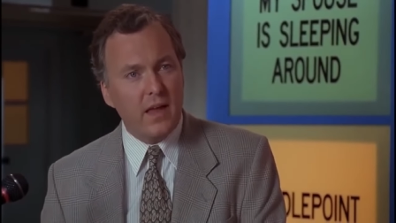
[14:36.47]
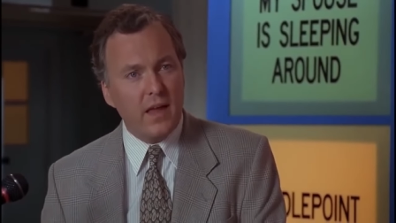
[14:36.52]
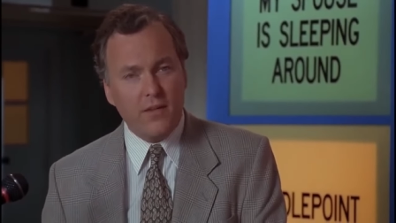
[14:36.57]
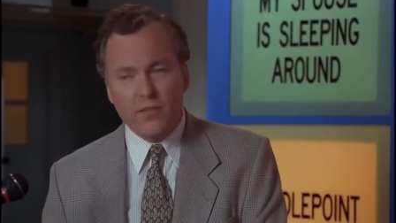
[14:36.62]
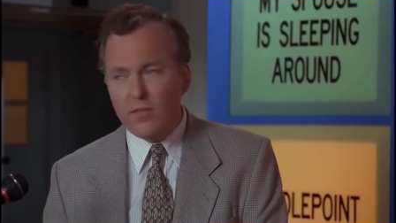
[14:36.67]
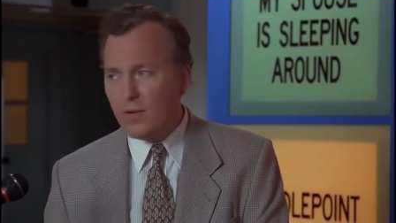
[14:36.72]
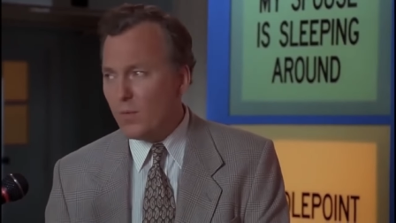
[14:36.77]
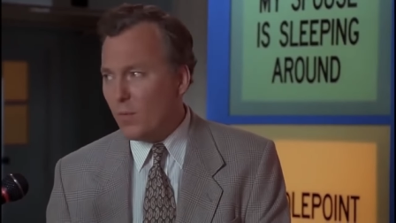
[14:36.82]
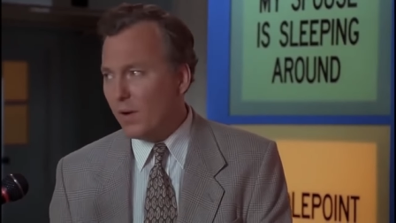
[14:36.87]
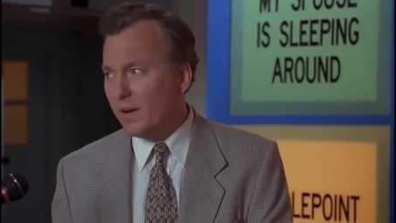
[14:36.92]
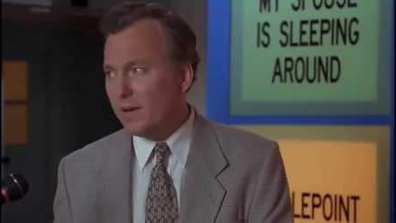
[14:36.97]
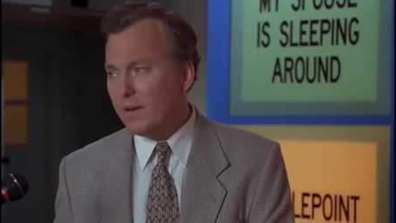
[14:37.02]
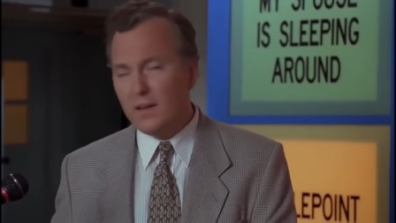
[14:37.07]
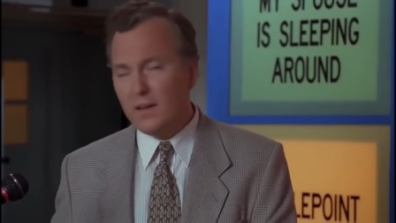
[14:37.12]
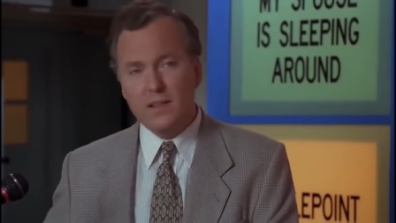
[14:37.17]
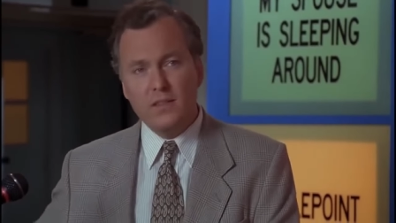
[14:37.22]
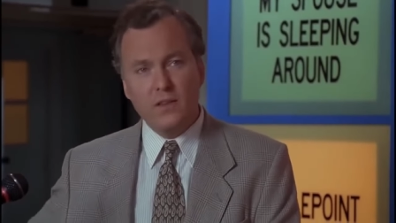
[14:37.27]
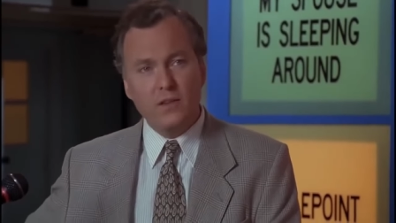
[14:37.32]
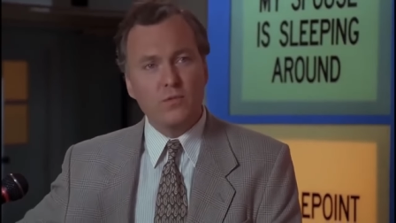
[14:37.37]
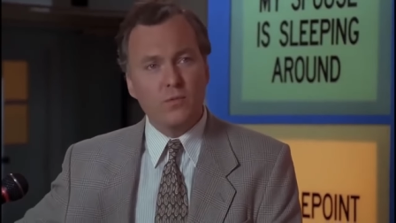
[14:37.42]

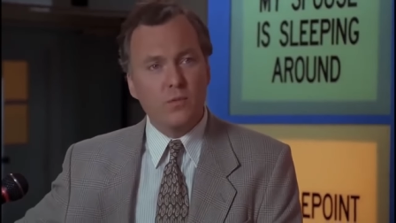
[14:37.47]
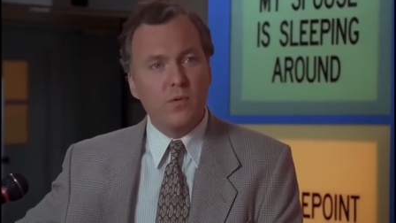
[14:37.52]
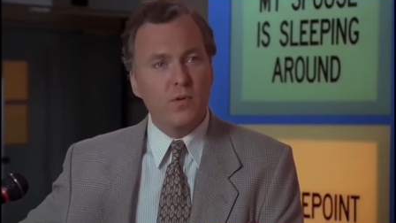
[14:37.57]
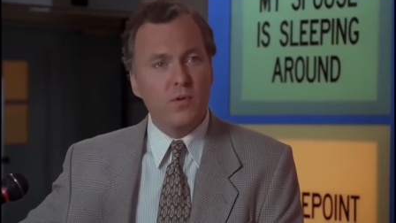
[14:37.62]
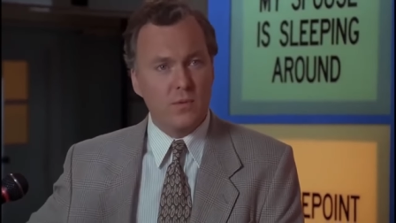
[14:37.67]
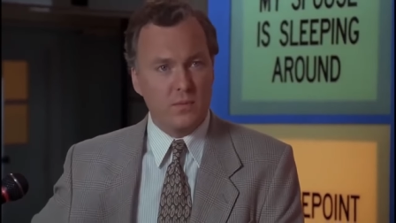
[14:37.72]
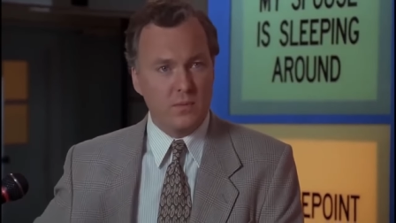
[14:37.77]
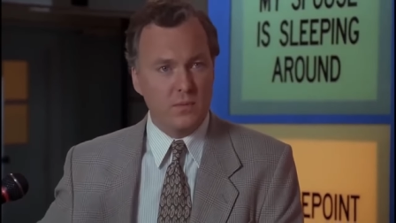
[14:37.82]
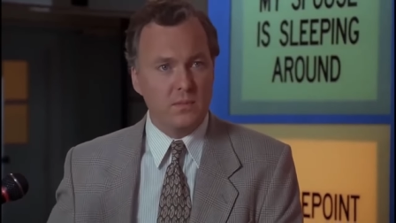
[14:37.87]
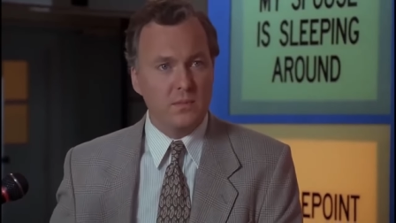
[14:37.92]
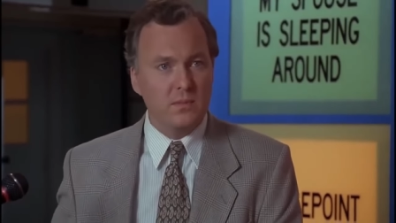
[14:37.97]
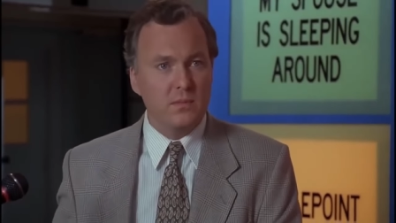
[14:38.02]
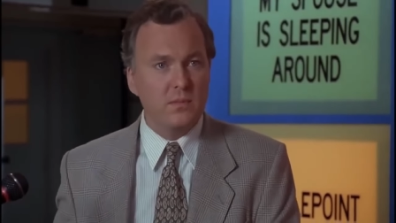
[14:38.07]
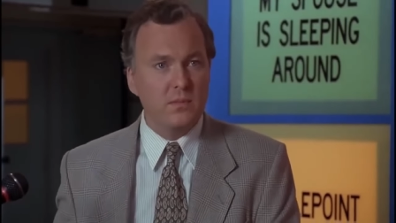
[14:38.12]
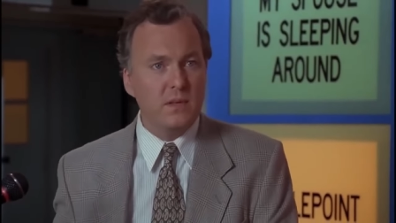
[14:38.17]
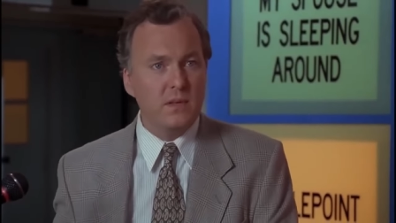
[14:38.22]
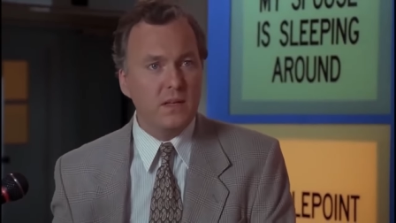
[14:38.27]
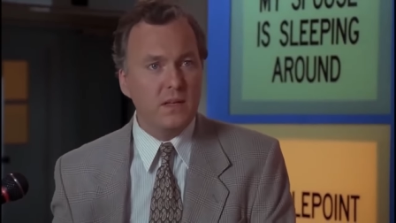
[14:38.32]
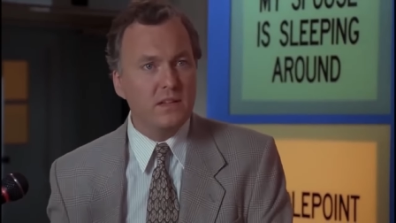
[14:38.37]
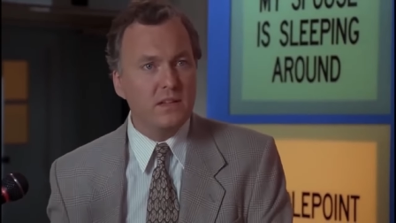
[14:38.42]
Everyone in this room
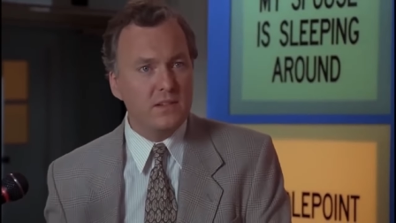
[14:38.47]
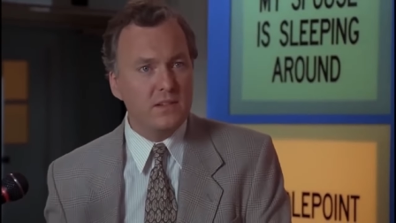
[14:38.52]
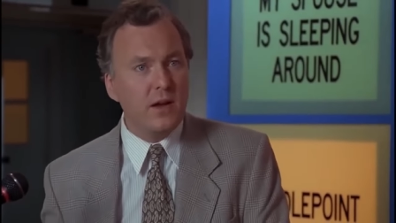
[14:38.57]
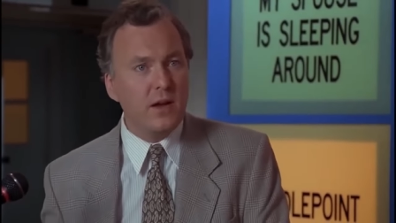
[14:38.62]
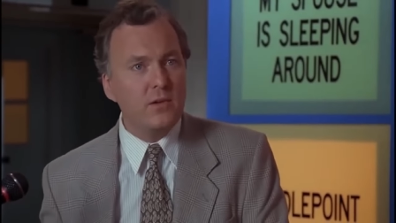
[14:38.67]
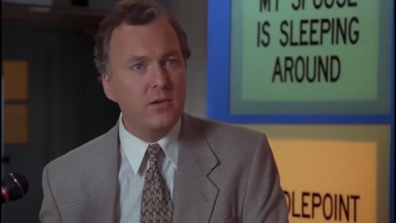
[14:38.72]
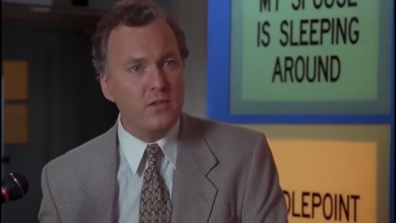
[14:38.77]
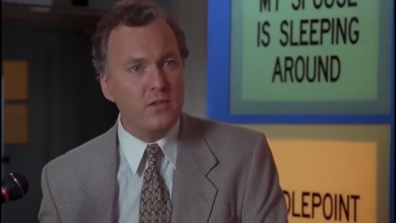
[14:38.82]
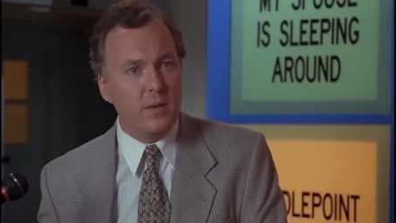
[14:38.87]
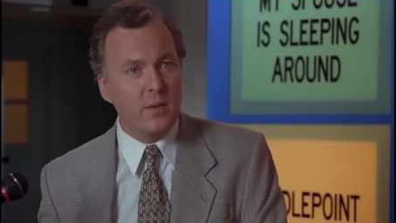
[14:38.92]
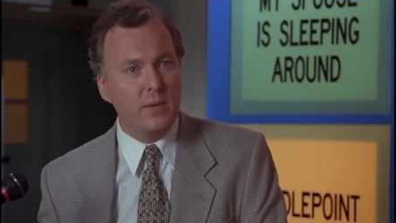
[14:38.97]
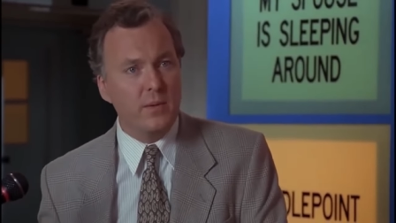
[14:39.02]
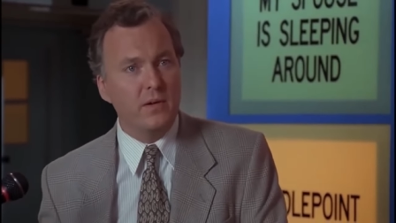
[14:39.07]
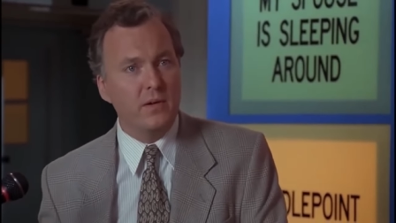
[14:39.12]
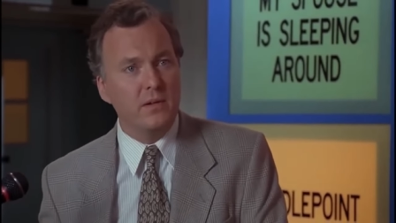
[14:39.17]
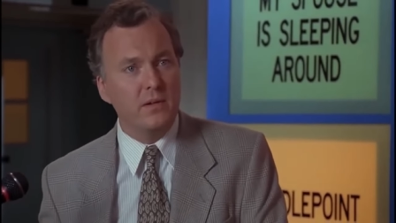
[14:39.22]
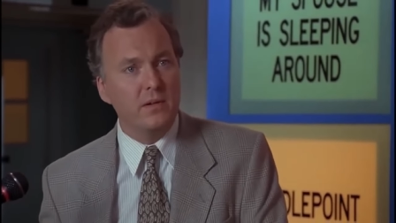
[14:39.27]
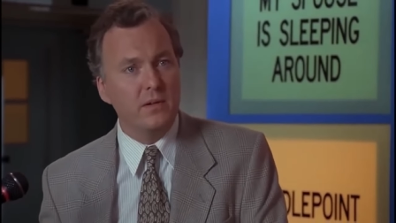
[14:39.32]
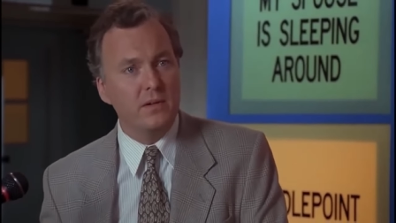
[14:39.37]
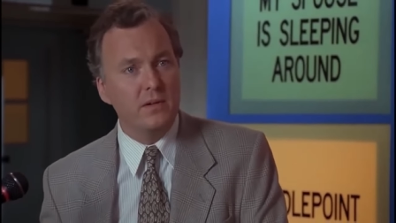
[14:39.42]
is now
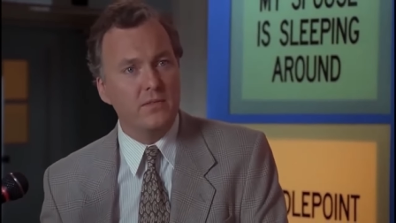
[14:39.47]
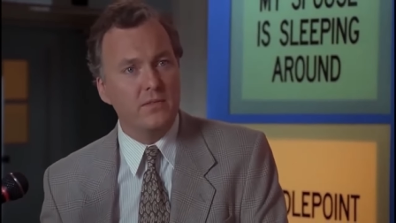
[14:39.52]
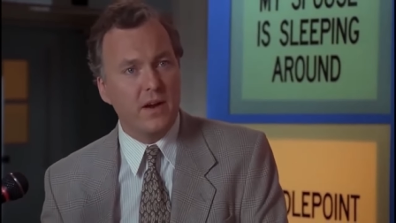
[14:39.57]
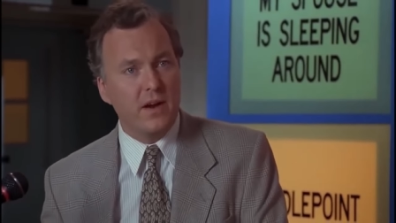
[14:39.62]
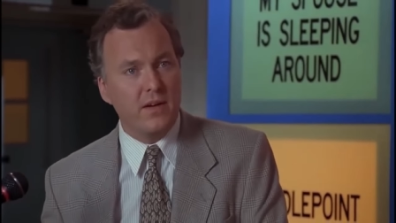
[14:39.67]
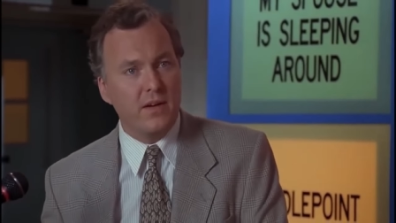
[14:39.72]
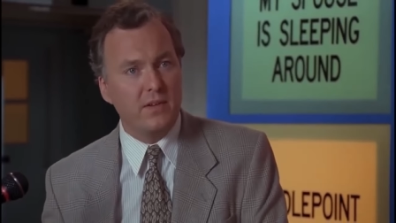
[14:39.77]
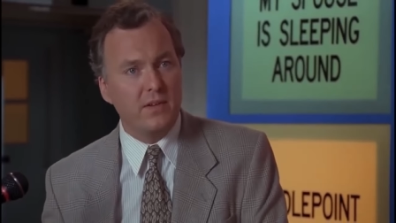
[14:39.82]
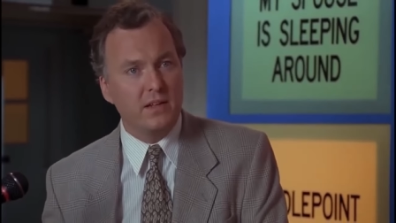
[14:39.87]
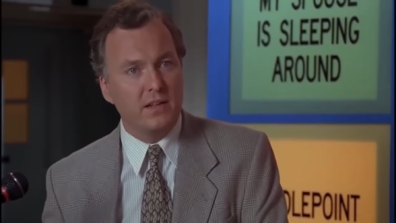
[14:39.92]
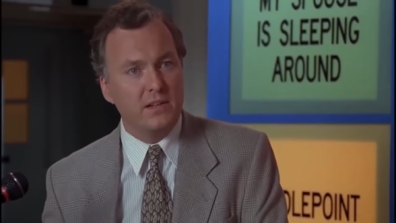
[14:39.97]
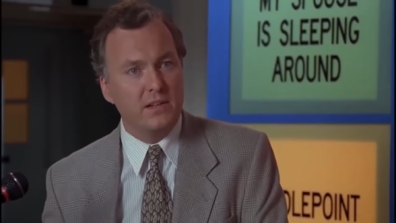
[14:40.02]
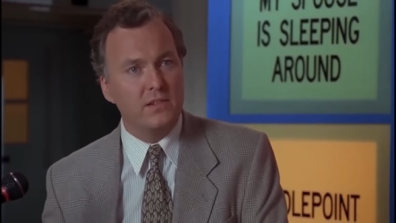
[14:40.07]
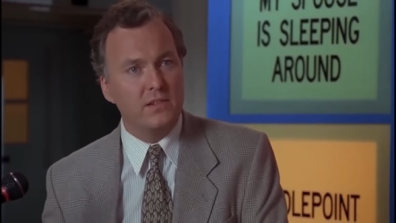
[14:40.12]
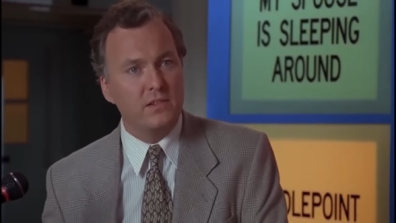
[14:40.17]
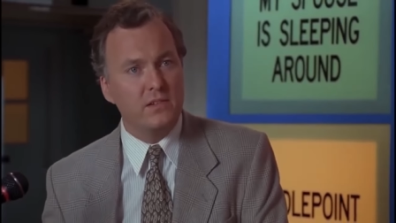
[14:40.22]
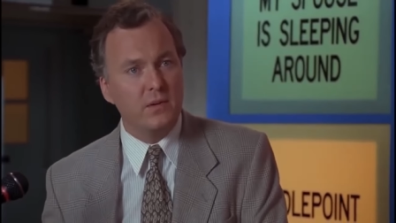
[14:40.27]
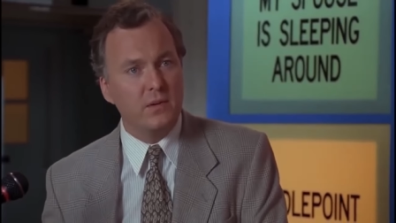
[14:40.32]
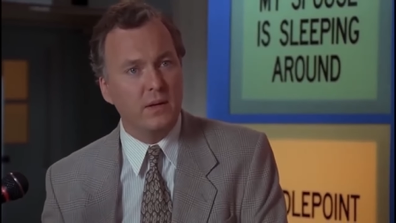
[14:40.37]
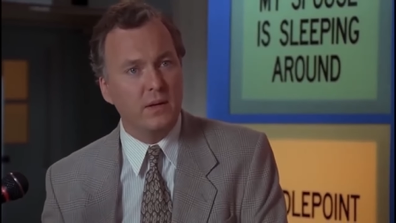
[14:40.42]
dumber for having
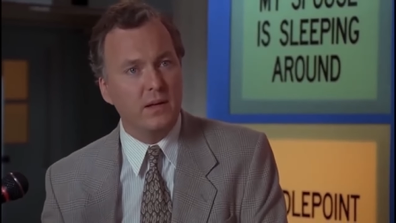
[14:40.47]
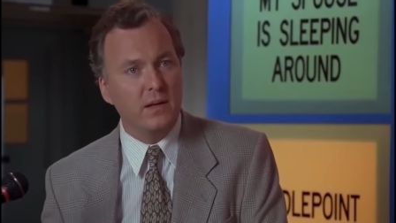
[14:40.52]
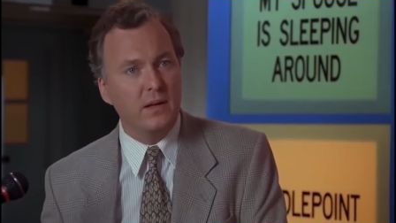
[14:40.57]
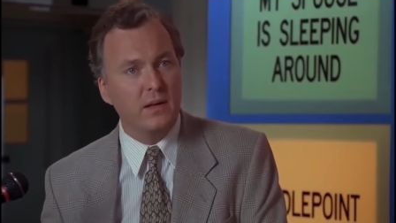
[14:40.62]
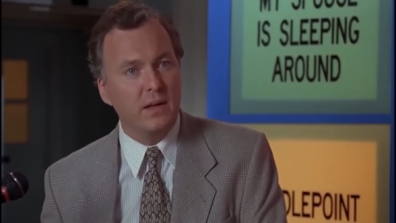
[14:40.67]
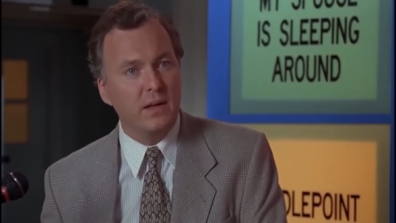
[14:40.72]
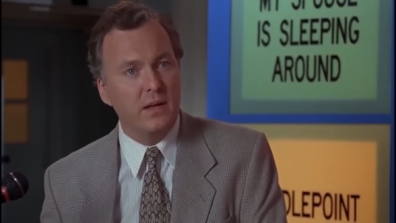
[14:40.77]
listened to it.